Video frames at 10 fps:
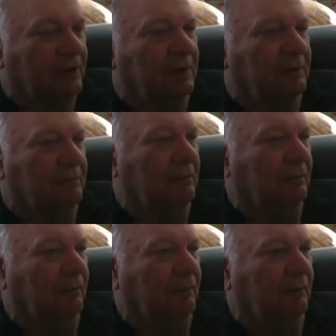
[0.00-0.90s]
very
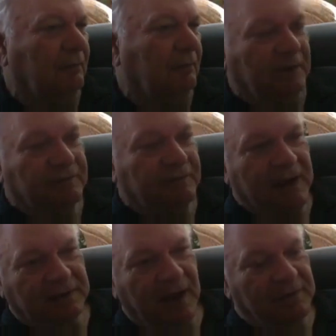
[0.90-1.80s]
likely, in
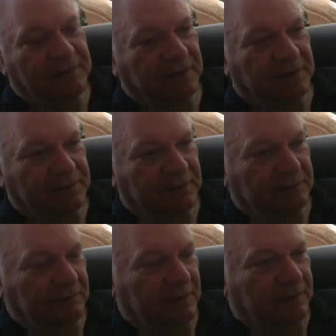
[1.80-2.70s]
fact, I think it's
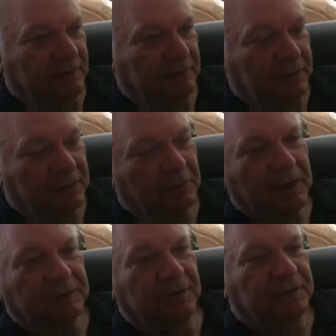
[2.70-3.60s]
the, the
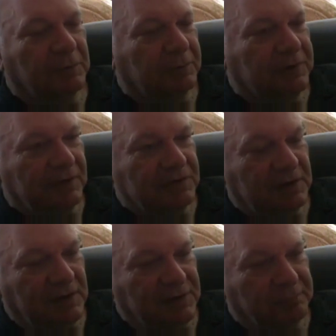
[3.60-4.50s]
correct
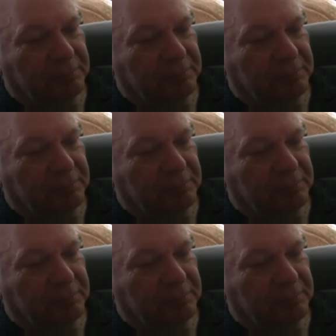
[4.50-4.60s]
interpretation is